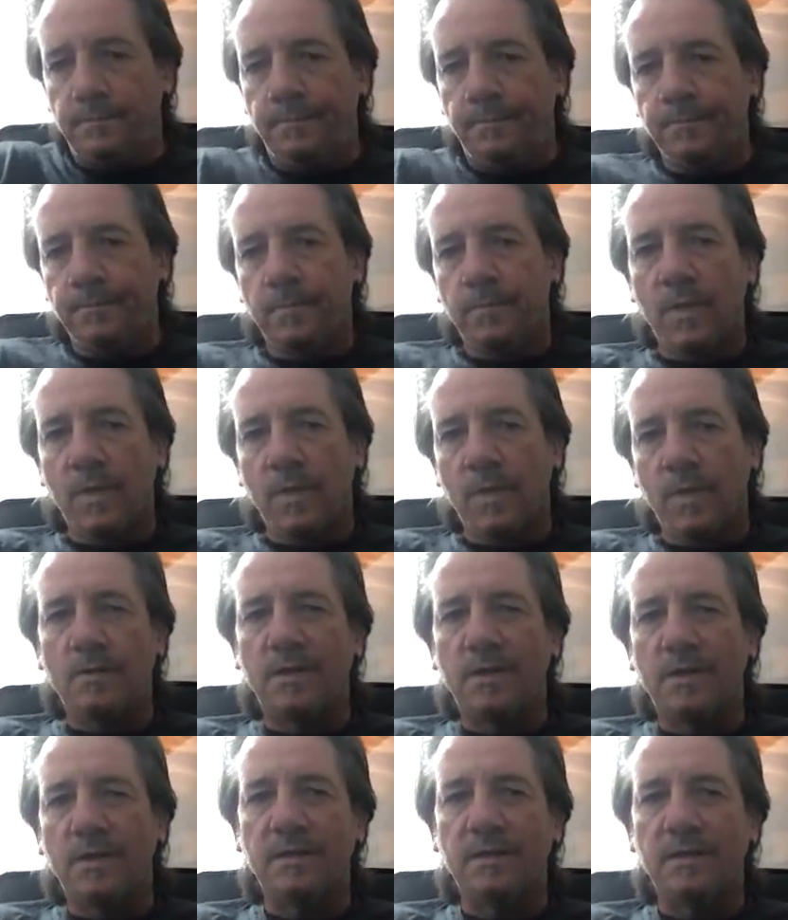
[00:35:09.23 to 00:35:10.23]
No, I
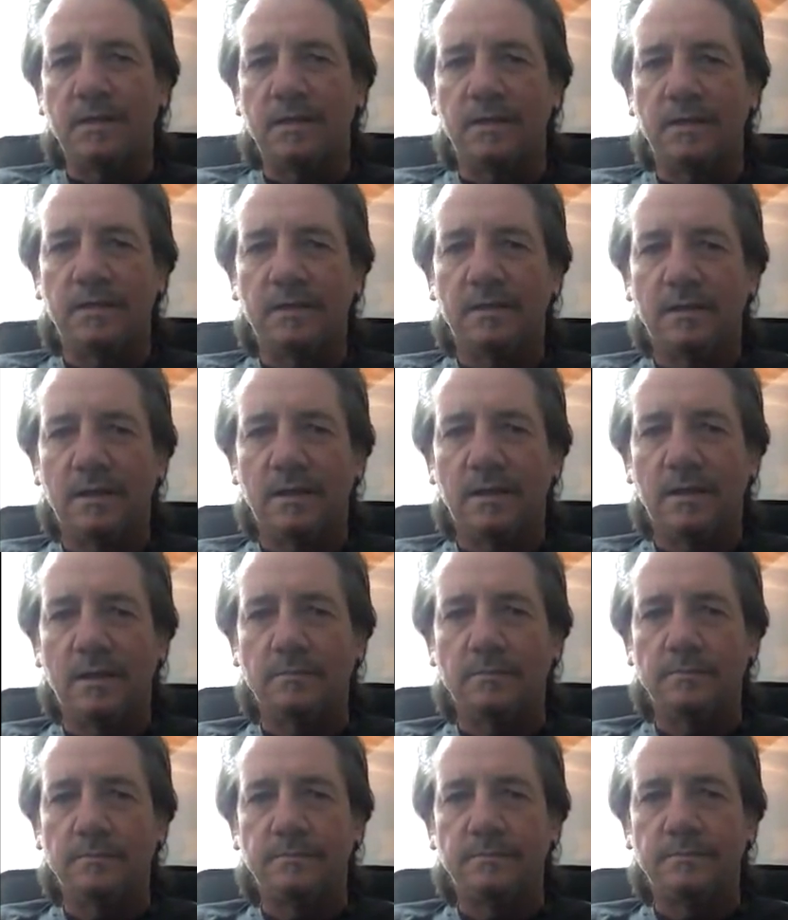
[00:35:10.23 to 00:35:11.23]
think I
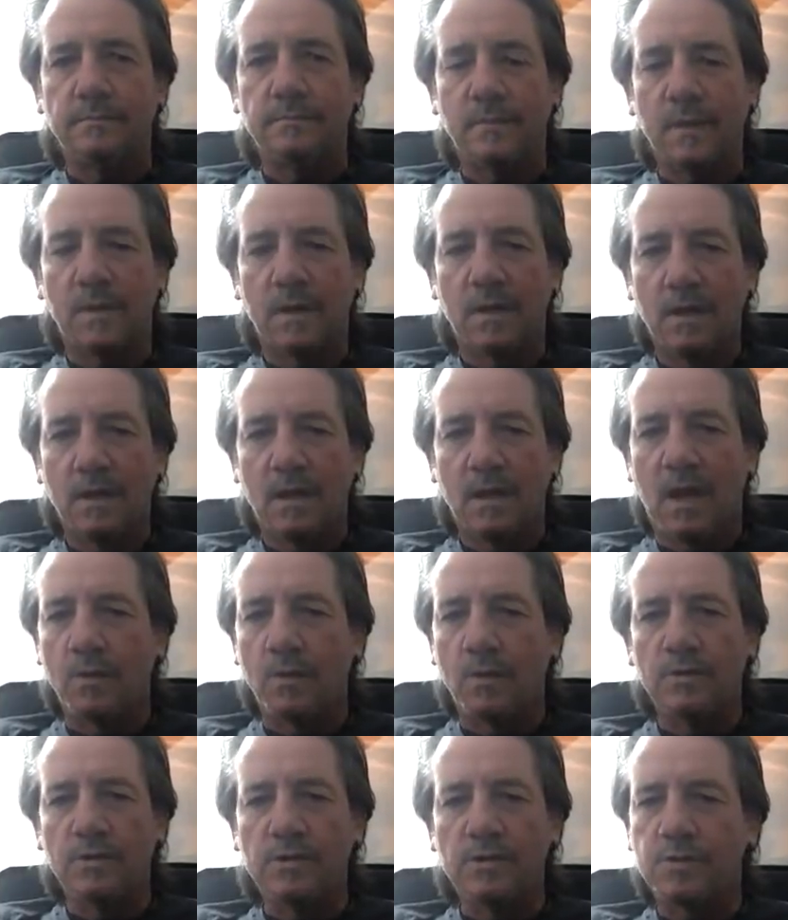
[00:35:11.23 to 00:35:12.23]
wouldn't
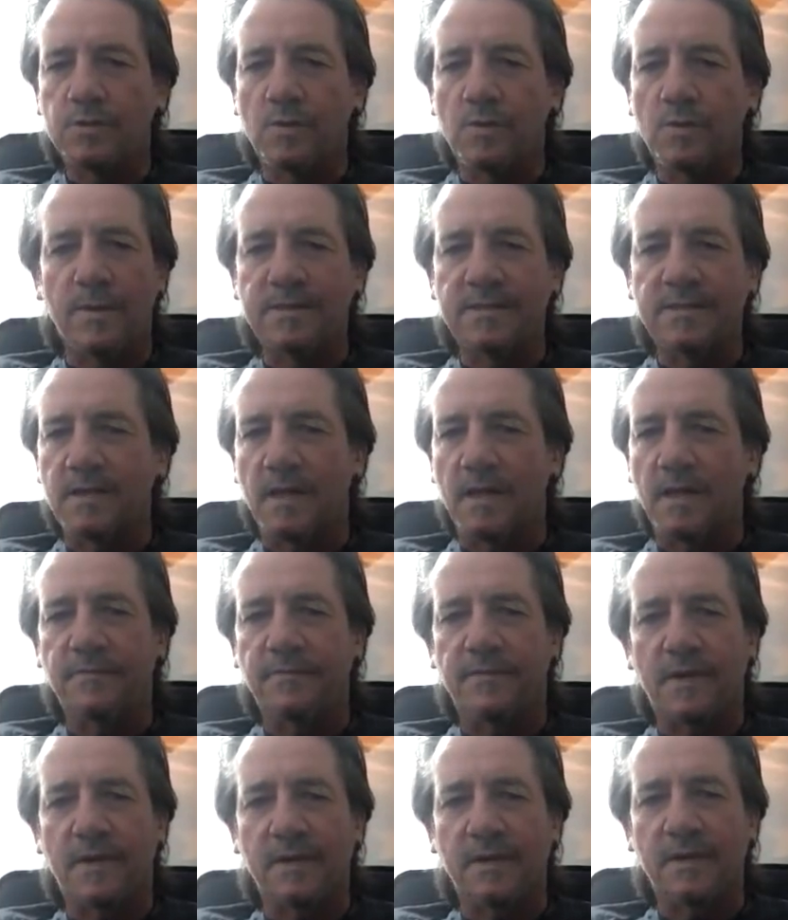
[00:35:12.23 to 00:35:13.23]
swap my time for
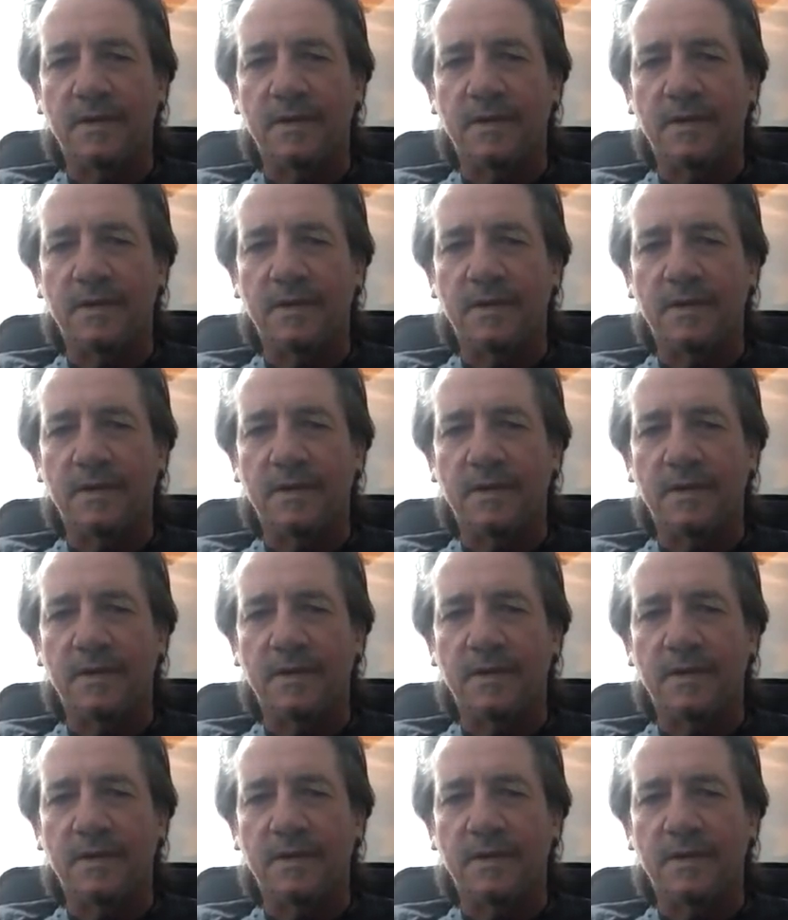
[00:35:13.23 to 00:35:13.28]
anything.